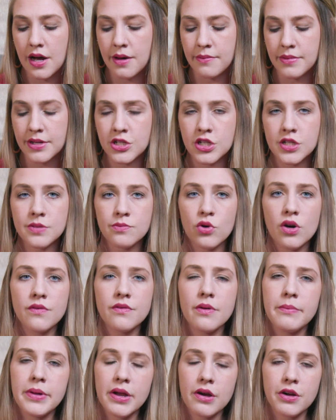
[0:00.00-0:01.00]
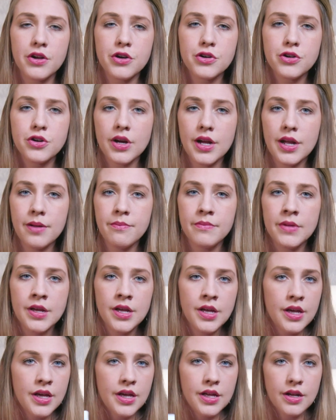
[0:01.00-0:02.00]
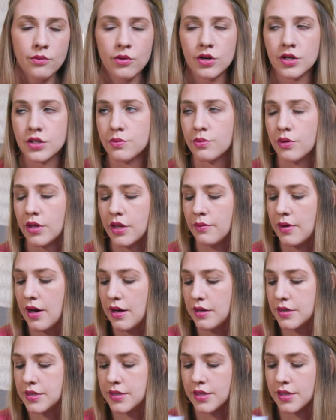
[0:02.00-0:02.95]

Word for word: um, it's just more of a barrier cream and it works really well.